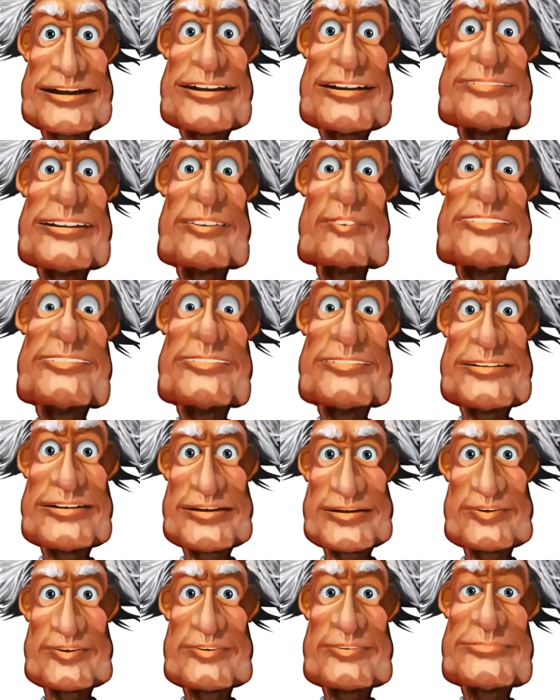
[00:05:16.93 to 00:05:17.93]
in the
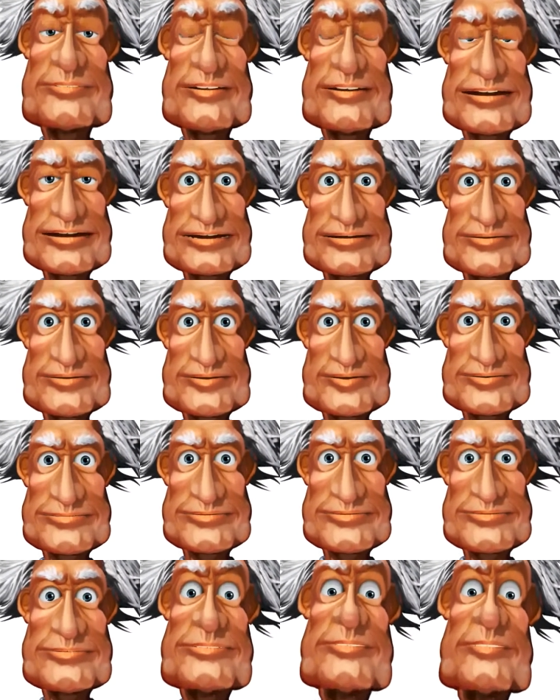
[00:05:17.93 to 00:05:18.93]
early 2000s,
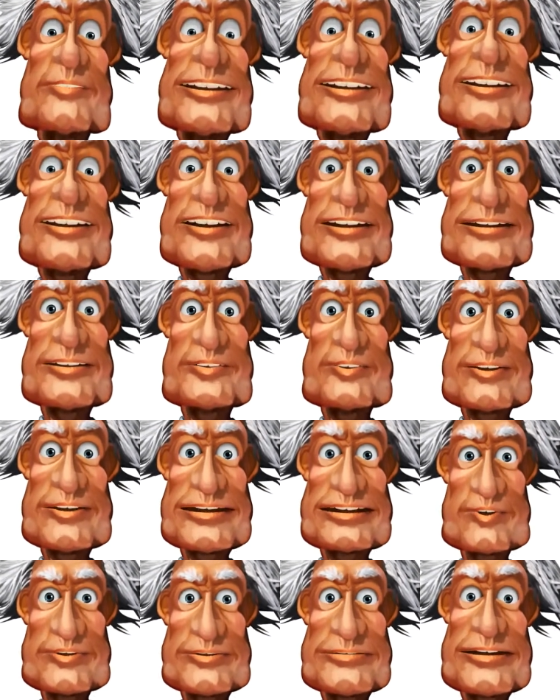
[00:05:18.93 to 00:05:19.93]

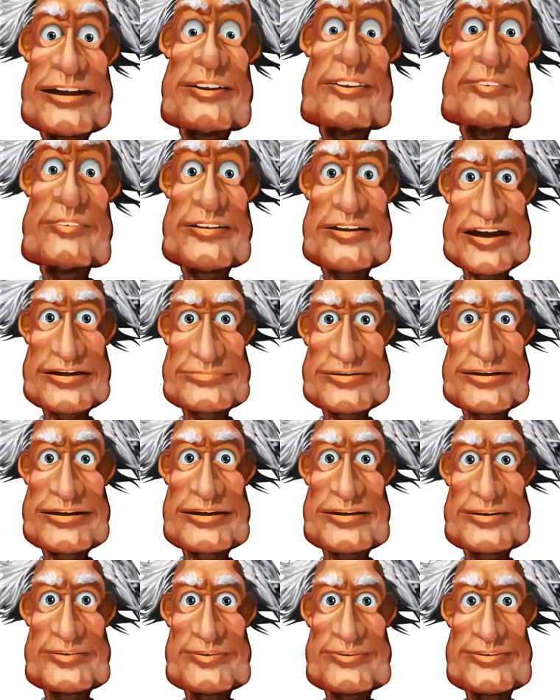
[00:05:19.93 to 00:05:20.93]
regulations and other
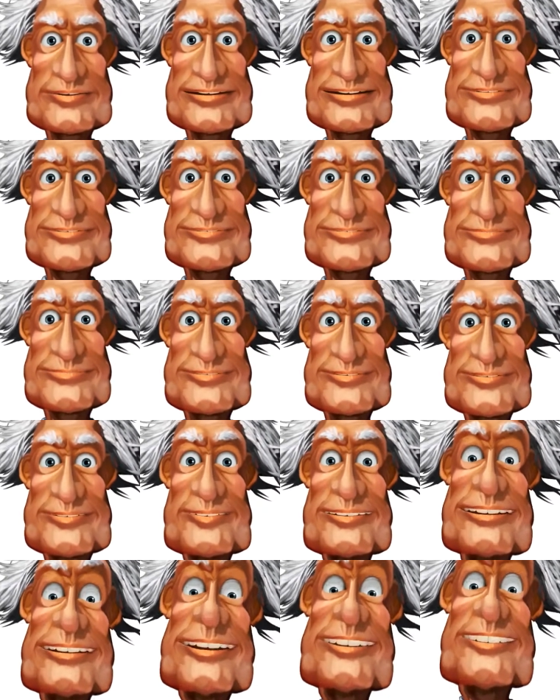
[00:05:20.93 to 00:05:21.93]
obligations
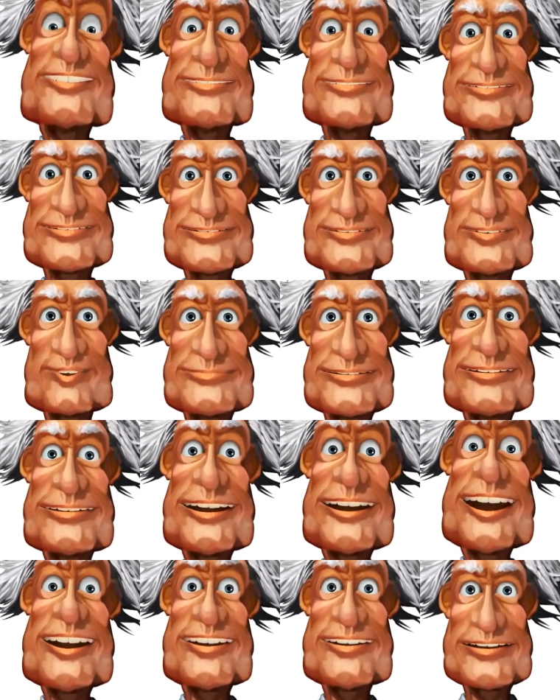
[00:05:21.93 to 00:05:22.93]
started to
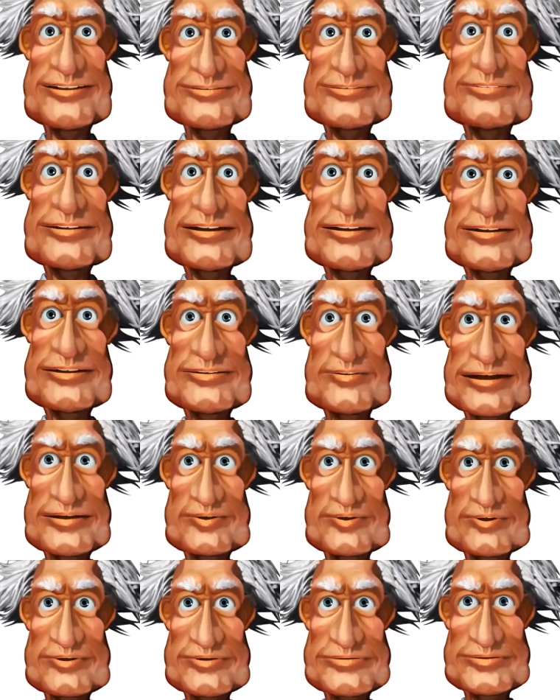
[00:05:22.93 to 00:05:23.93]
drive
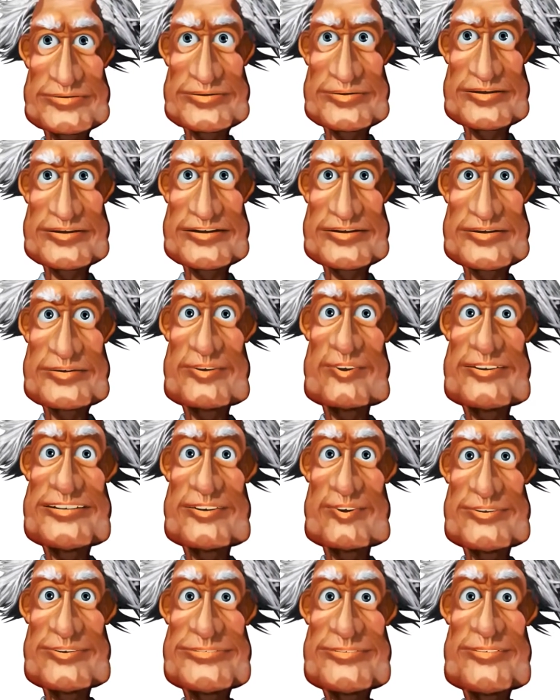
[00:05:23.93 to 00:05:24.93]
information assurance
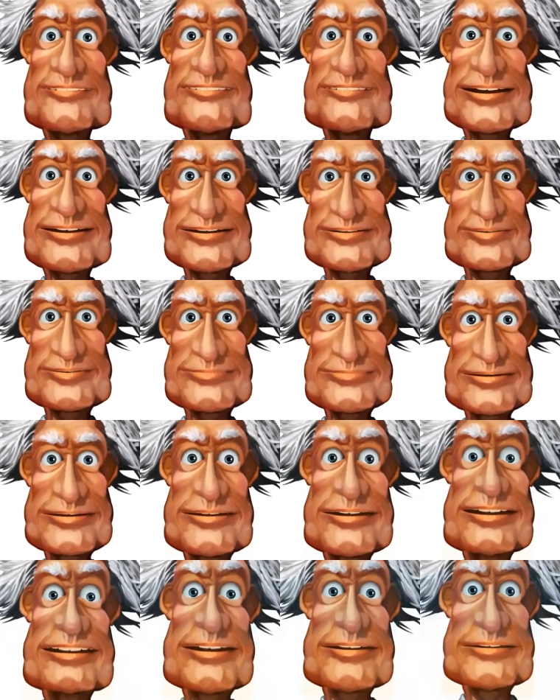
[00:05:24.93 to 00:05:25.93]
learning programs
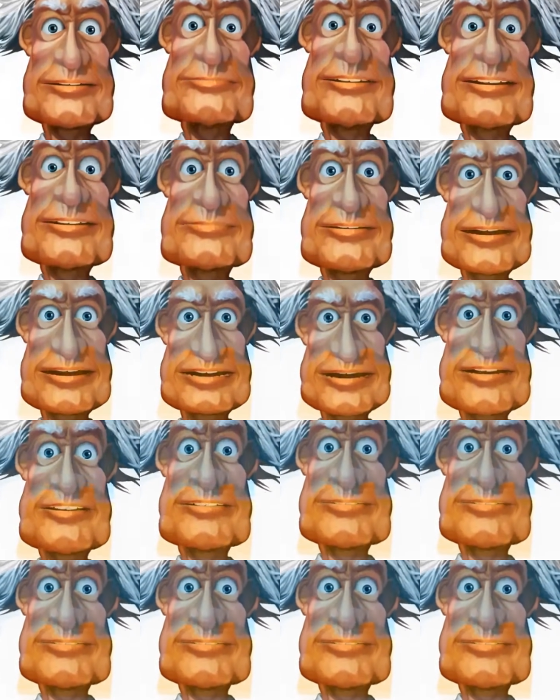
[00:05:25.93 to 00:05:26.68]
as a business